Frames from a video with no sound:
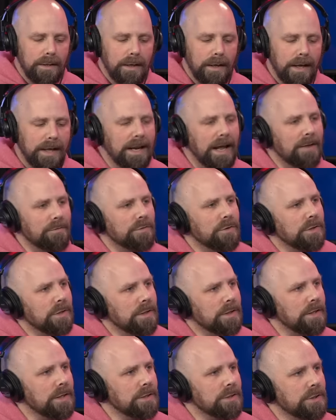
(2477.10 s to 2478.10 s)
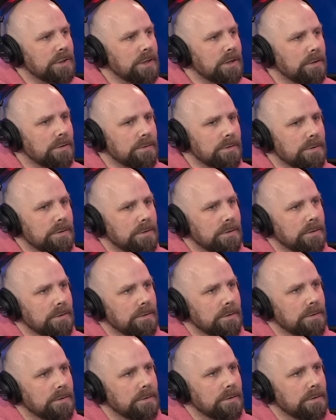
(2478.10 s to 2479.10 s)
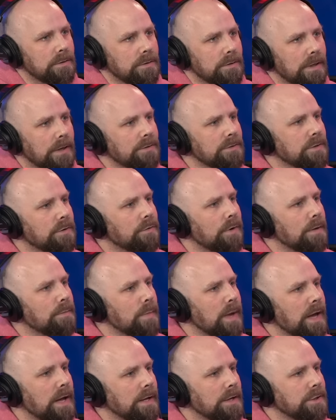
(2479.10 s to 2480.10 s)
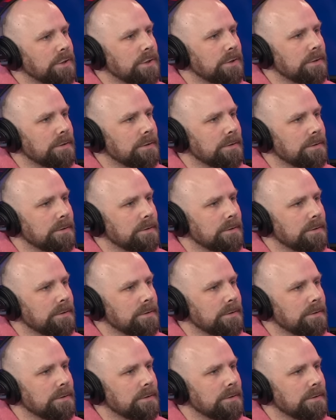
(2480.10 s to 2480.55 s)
And after the thing, she goes, that was a great match.